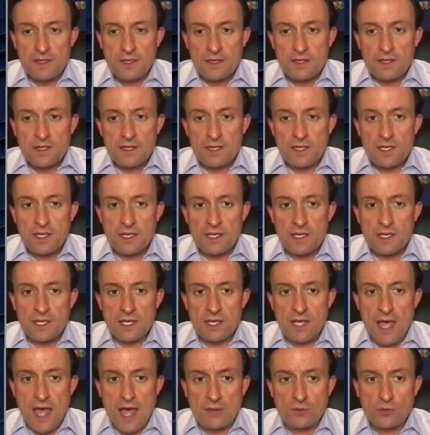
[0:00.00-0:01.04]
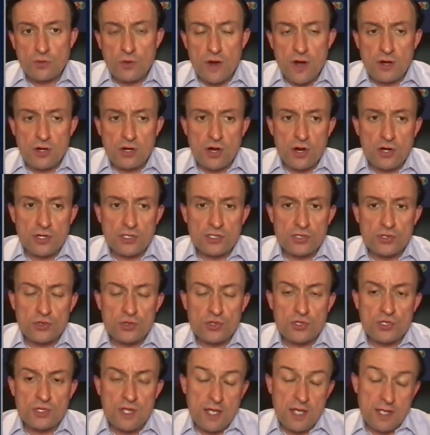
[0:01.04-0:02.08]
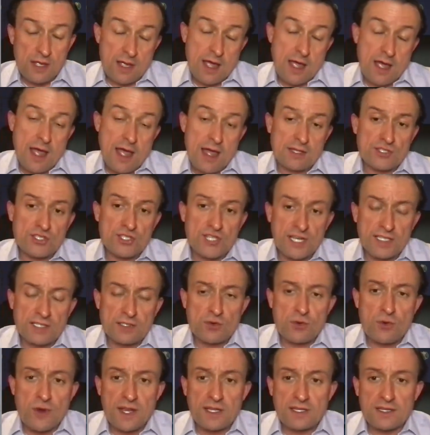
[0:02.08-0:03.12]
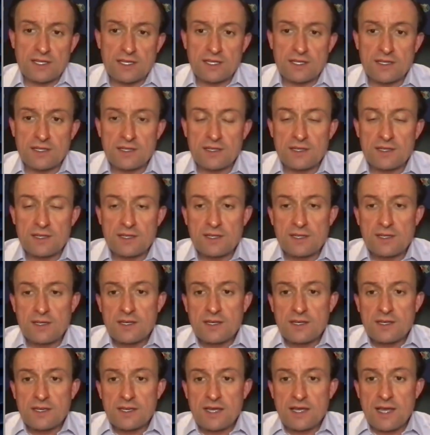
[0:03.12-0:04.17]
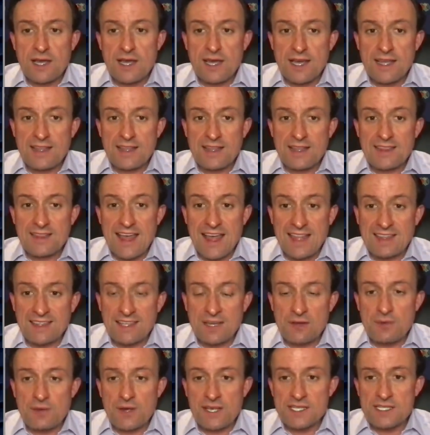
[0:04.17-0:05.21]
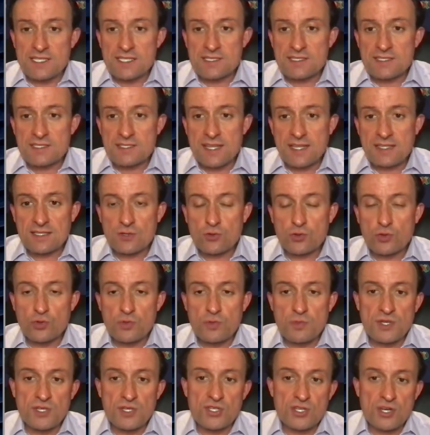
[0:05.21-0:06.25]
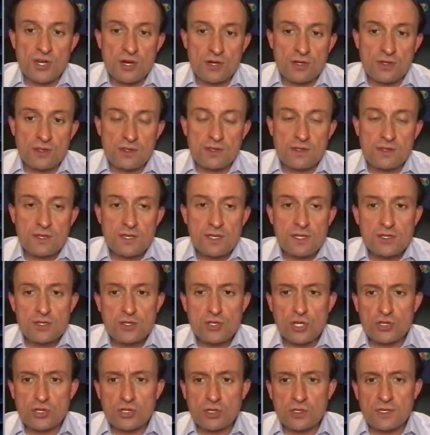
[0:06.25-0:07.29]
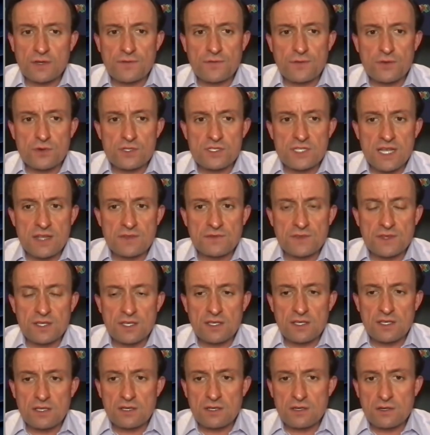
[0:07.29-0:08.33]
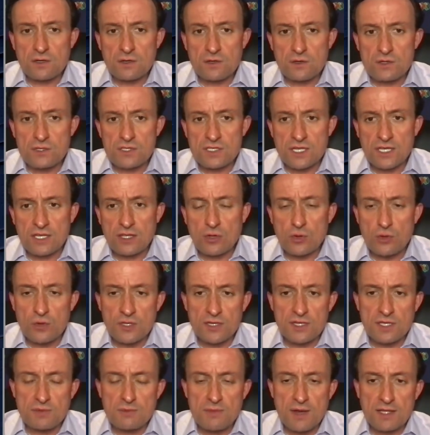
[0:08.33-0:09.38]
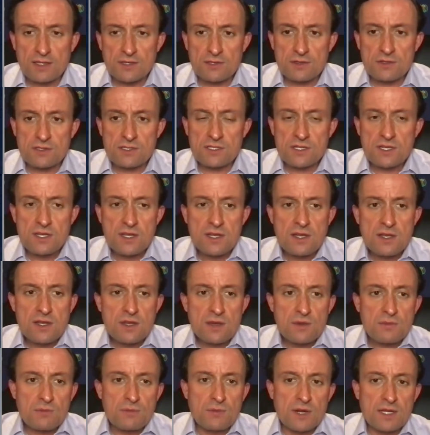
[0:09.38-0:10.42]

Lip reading: and we're going to and generating a database that could be shared not only for safety or security matters, but